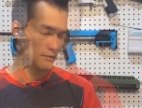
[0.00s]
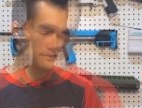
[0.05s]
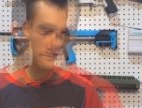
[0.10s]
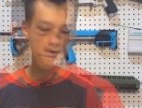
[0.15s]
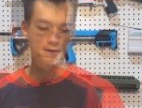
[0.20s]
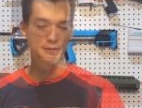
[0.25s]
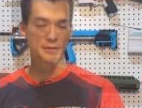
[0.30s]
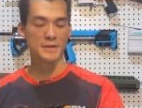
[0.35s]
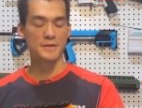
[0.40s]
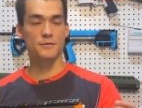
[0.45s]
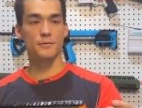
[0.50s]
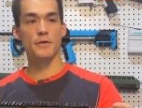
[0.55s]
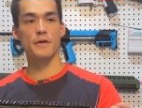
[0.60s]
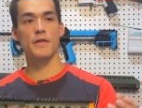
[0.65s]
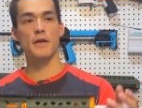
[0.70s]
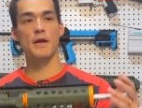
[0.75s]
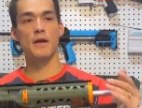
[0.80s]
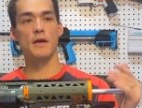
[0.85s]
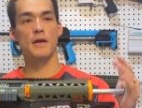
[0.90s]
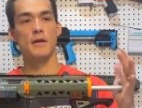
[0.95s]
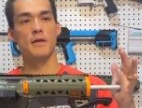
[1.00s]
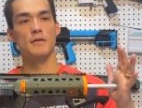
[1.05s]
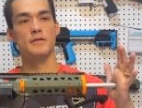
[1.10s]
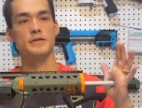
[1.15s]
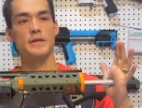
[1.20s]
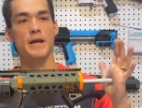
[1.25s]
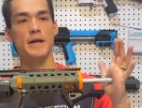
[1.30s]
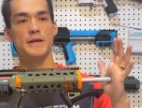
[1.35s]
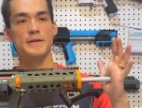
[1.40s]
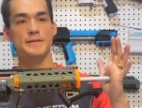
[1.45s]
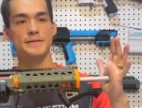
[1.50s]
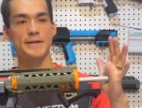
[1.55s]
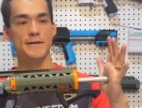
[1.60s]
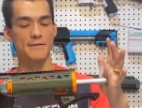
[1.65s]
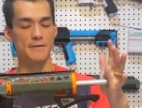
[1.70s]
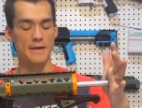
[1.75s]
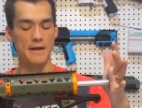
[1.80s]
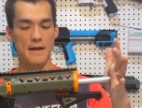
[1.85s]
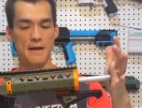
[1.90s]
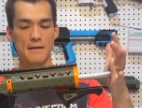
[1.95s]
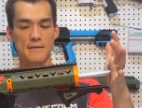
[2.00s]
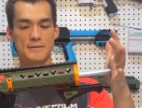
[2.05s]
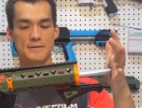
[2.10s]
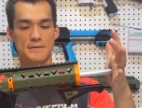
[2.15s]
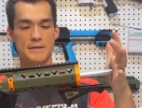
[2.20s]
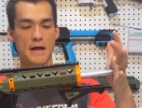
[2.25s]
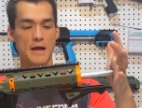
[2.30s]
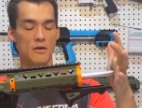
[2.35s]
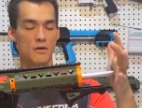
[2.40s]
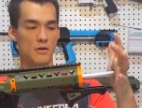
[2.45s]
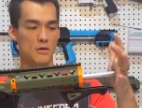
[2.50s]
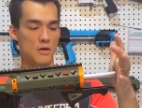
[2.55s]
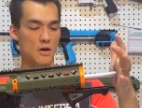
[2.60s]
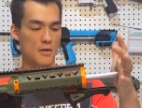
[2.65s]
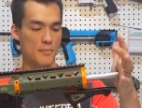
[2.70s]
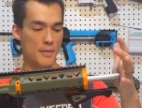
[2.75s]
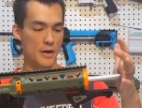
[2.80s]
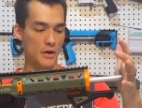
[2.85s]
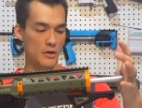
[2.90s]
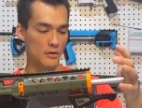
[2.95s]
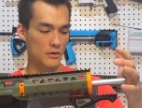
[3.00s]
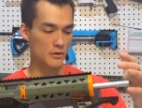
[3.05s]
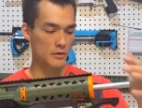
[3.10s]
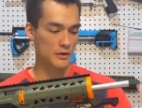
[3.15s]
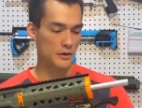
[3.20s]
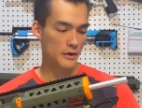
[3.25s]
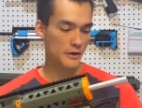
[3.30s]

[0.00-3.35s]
This is with a 10 7/8 Talon Claw barrel.